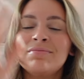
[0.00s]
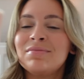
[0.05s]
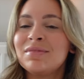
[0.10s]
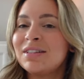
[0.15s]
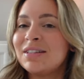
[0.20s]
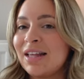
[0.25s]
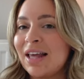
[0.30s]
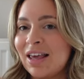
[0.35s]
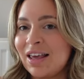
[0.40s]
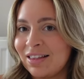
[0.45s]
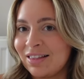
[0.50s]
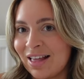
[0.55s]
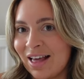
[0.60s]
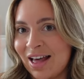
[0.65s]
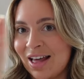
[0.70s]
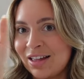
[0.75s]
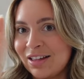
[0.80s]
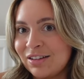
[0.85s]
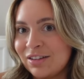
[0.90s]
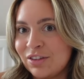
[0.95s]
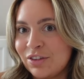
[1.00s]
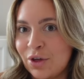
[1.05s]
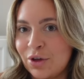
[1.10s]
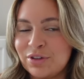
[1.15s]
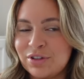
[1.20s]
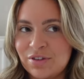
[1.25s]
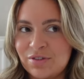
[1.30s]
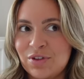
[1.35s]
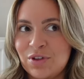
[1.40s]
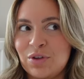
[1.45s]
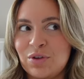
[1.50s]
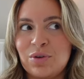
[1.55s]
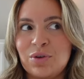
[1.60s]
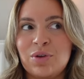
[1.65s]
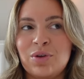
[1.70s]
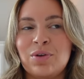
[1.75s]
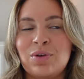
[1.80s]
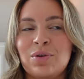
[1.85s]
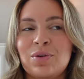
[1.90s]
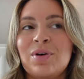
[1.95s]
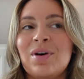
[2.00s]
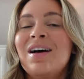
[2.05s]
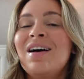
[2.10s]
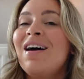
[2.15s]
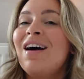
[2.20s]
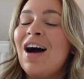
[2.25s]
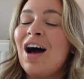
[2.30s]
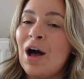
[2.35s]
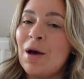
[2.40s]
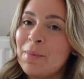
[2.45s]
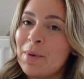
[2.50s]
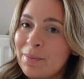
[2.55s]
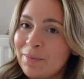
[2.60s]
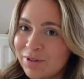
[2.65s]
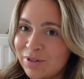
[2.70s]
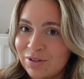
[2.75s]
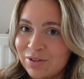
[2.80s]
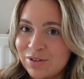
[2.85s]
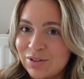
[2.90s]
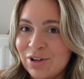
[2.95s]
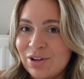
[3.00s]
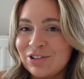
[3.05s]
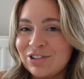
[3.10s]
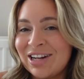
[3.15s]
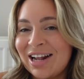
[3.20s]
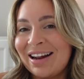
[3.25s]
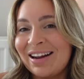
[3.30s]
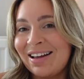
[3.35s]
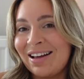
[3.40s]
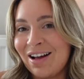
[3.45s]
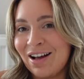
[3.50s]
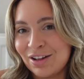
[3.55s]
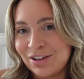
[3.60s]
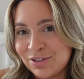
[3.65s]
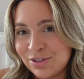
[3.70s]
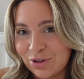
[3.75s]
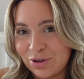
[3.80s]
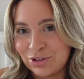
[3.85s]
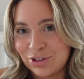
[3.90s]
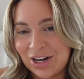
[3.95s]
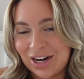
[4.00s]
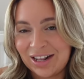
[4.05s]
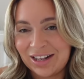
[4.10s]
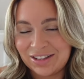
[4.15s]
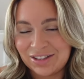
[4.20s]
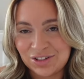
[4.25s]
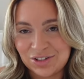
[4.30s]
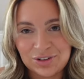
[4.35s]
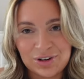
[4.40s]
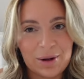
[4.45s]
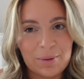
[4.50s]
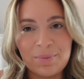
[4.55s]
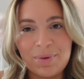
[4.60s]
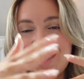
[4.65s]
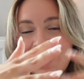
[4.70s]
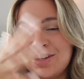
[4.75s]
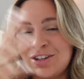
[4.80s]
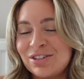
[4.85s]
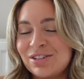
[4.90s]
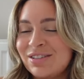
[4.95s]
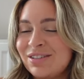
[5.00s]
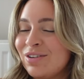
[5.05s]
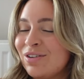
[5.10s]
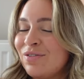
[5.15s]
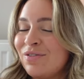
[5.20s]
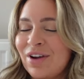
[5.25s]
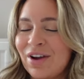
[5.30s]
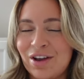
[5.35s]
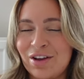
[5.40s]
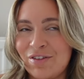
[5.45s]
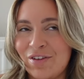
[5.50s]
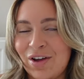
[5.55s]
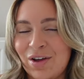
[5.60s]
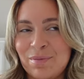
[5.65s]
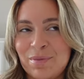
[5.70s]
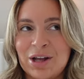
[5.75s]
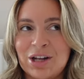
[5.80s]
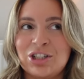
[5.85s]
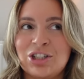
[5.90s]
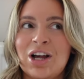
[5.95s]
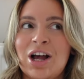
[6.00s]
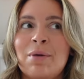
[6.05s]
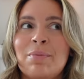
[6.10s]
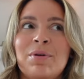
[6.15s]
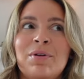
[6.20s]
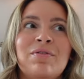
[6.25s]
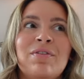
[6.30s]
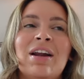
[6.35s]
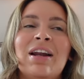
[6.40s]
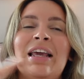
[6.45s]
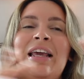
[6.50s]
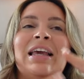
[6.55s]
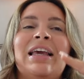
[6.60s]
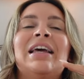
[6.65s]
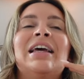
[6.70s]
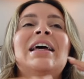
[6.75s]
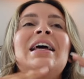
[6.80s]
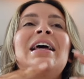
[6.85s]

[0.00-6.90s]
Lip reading: Saying that, those of you who are members on Soul Shala, our Soul Shala Instagram page is still very, very much up and running.